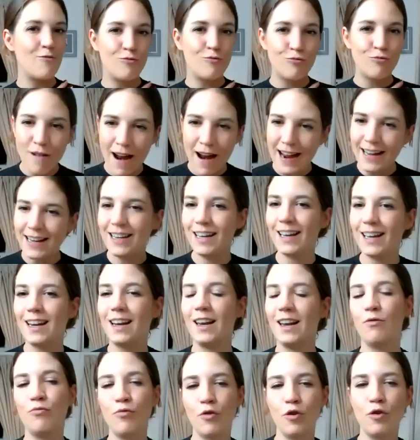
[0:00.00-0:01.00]

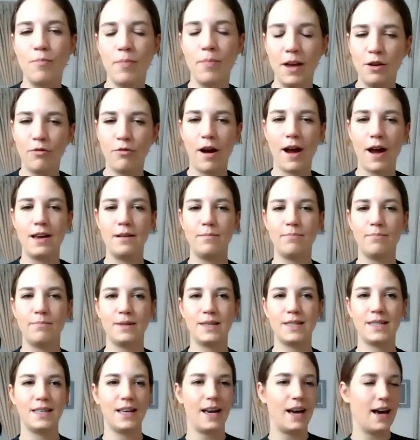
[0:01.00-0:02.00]
regular ruby
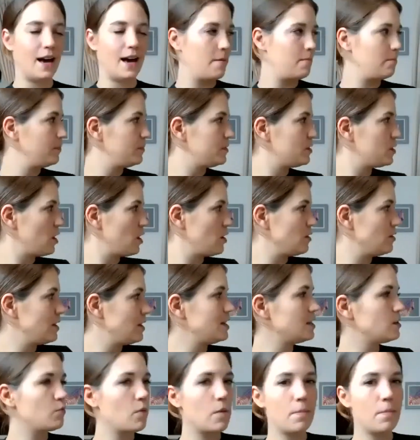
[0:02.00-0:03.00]
grapes. So
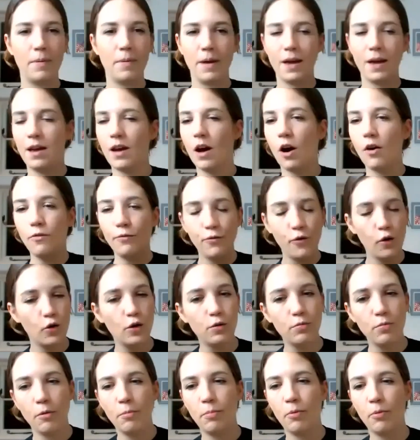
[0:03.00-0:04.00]
these would be
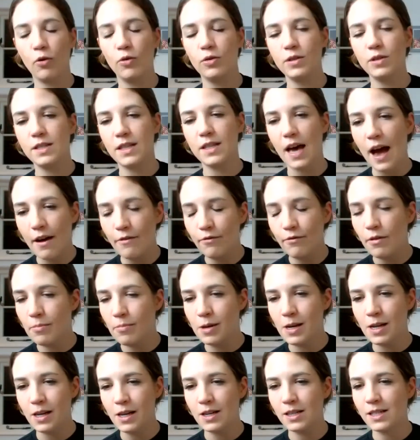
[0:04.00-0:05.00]
affordable ports that
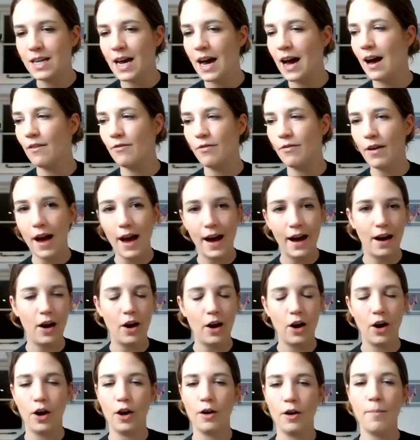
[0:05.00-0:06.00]
everybody could have
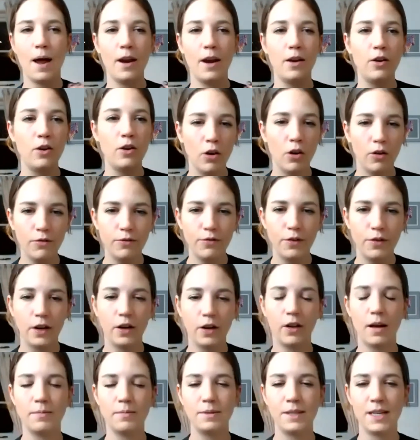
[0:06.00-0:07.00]
at home and not
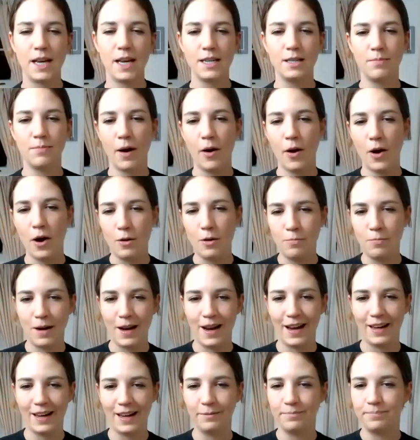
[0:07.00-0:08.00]
feel upset about
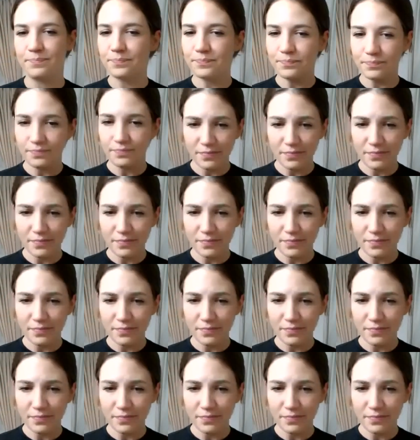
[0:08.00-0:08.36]
opening,